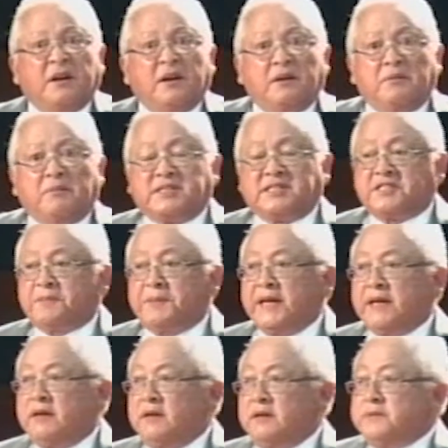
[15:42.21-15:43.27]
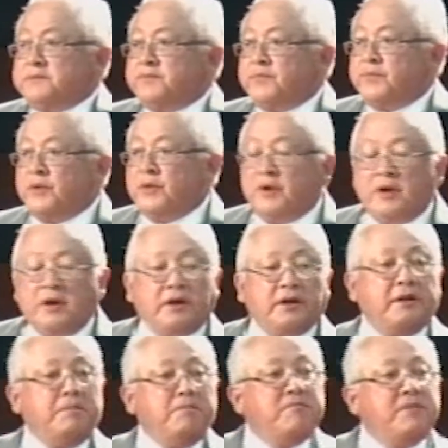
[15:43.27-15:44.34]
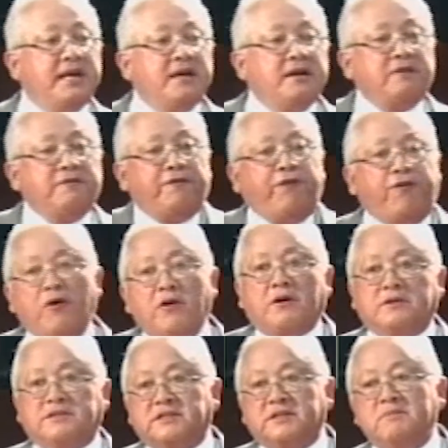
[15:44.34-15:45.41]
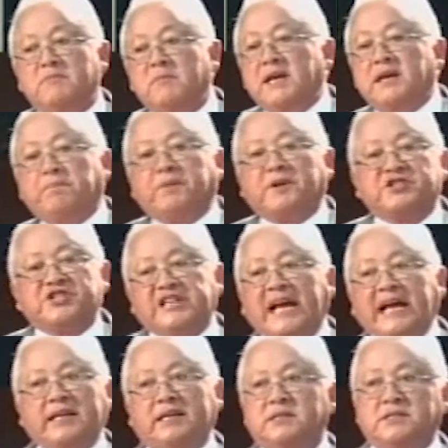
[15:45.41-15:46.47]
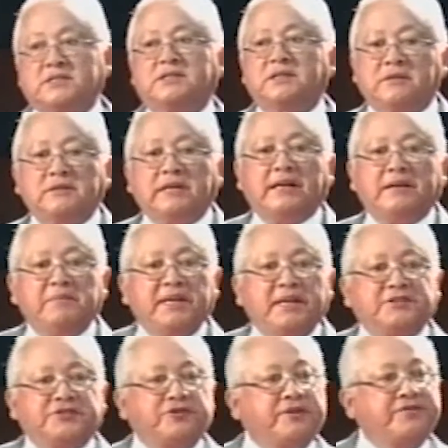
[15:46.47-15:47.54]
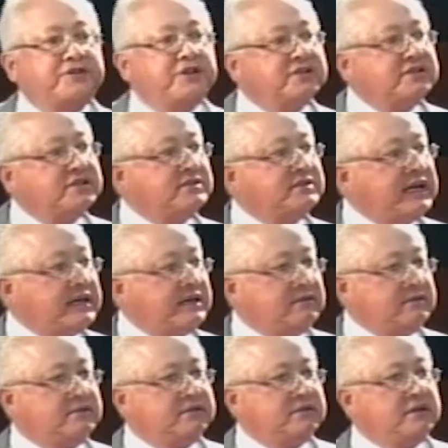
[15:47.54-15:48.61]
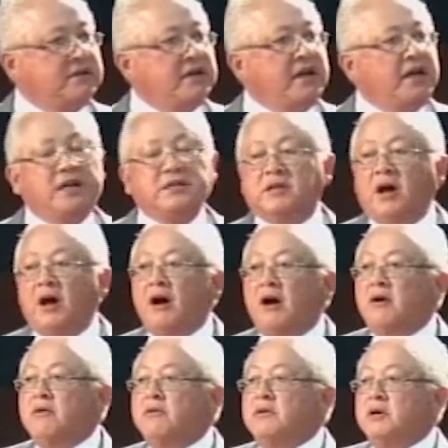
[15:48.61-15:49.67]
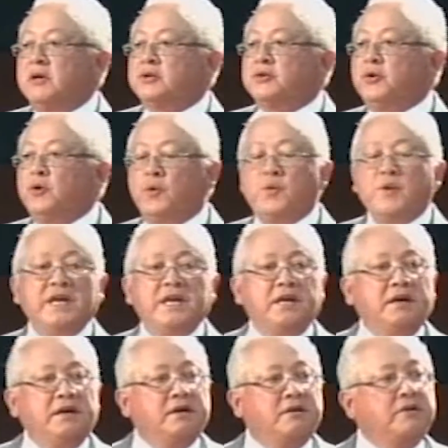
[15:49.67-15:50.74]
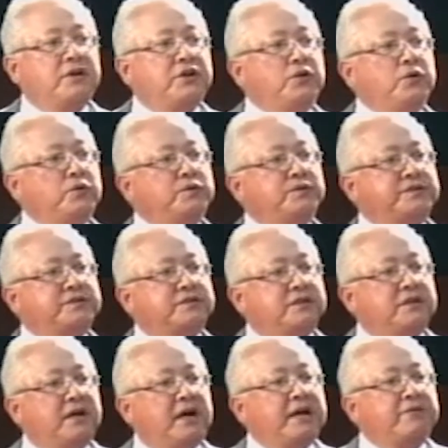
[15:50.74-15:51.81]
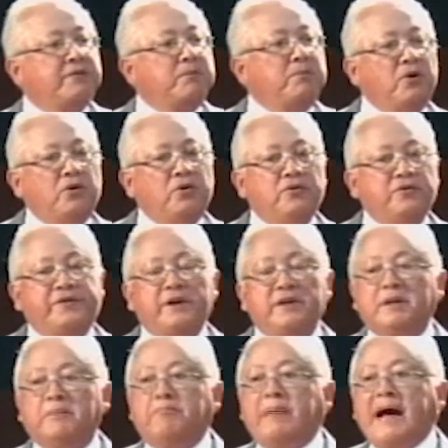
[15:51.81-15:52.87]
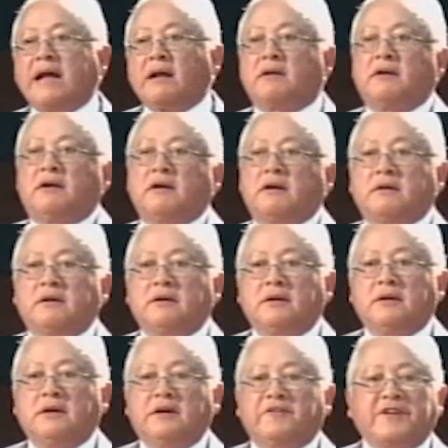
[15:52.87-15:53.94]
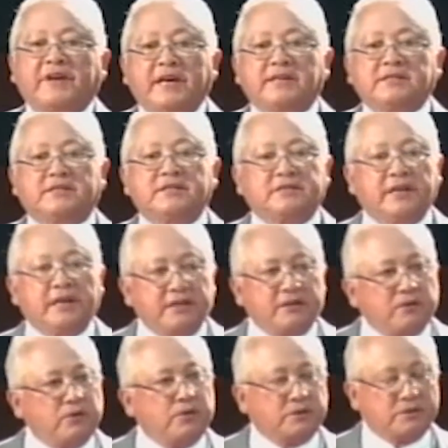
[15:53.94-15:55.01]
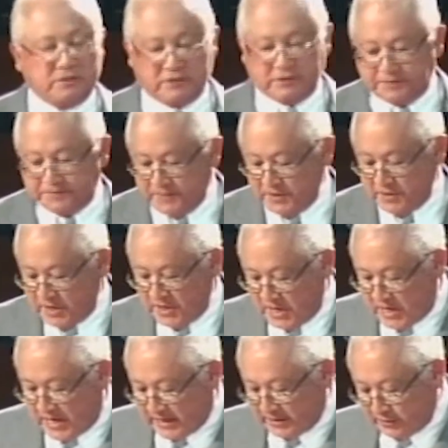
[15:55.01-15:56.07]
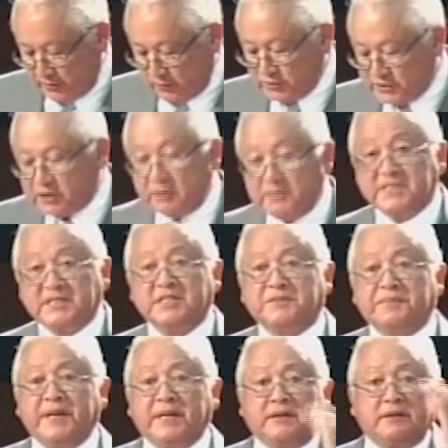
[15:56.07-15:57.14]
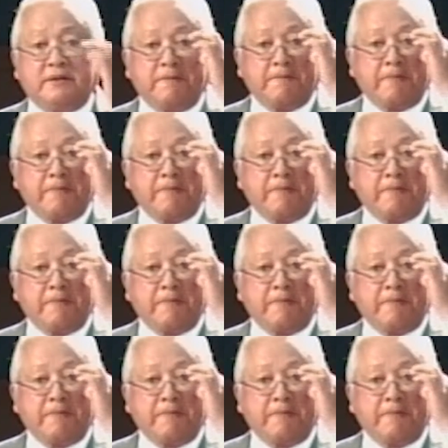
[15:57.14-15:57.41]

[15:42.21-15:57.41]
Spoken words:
Mr. Speaker, the main focus, the main challenge that the Ministry of Justice has is how do we reduce and remove the backlog of cases in the courts. And to do so, Mr. Speaker,